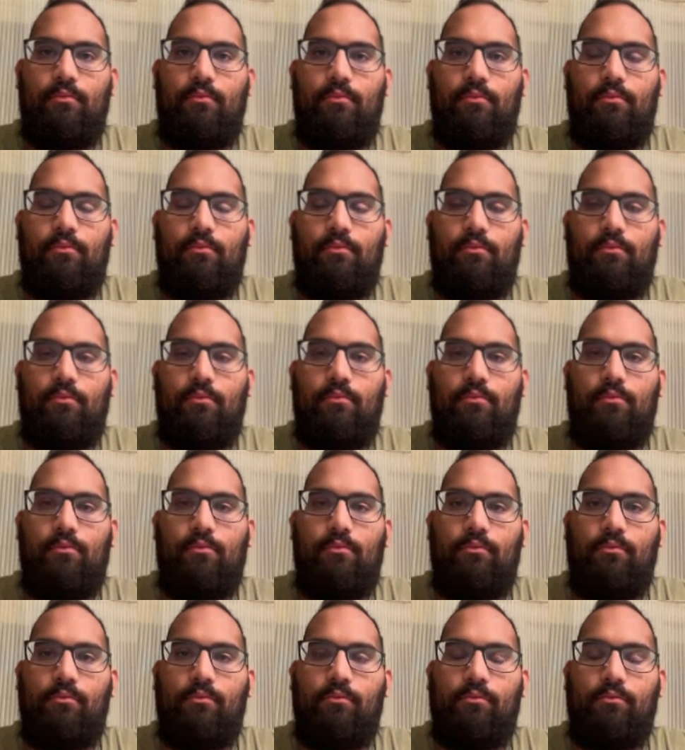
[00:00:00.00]

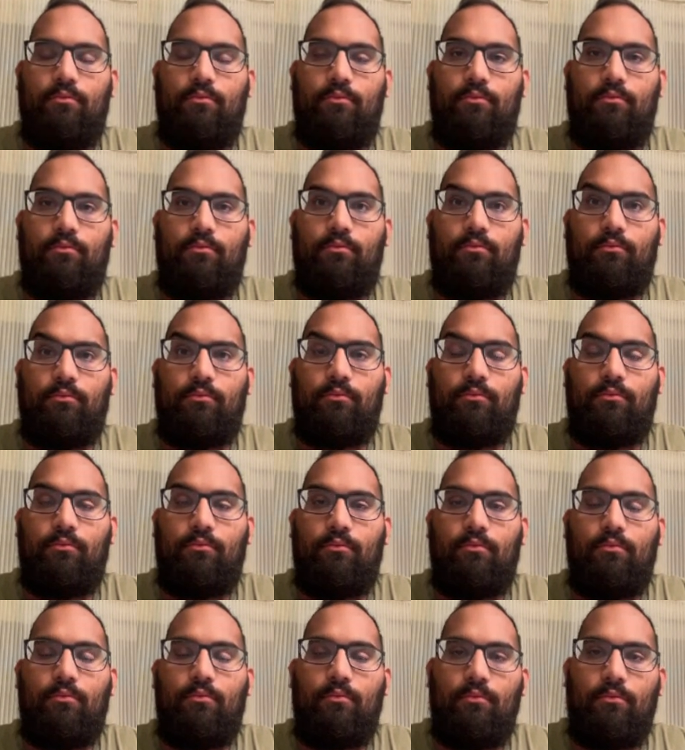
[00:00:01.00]

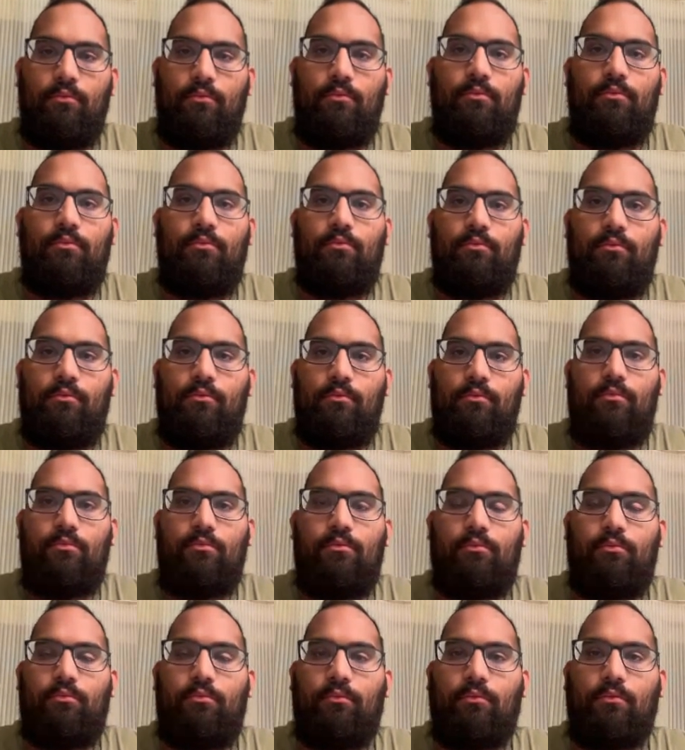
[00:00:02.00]

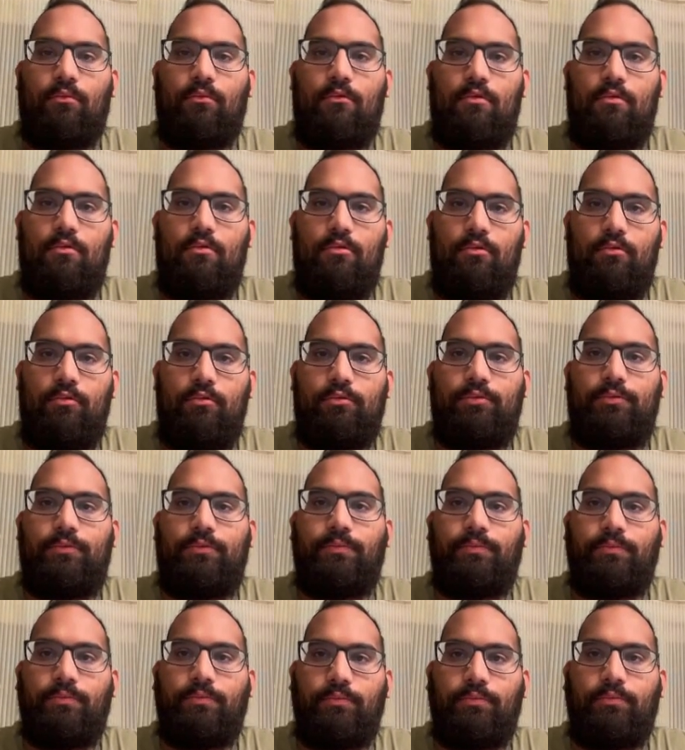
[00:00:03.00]

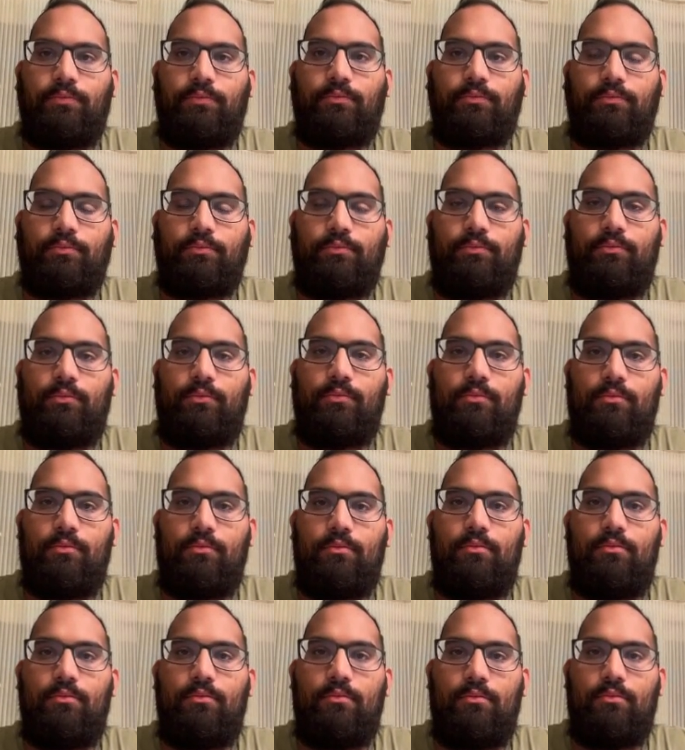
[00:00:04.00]

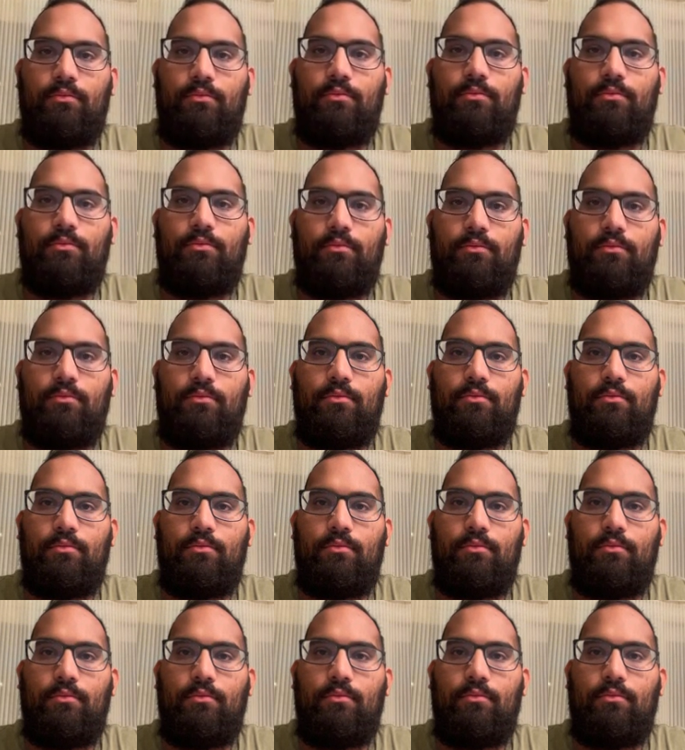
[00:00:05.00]

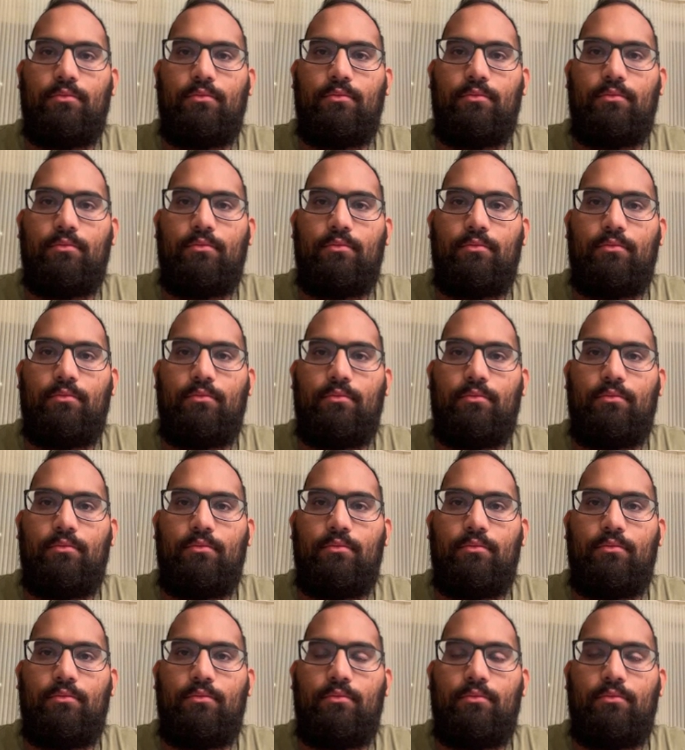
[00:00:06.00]

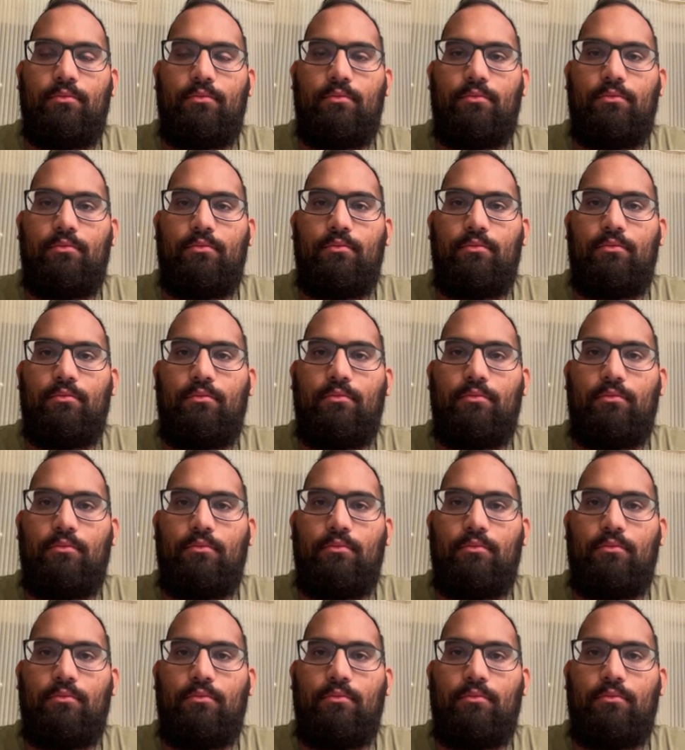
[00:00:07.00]
This person isn't speaking.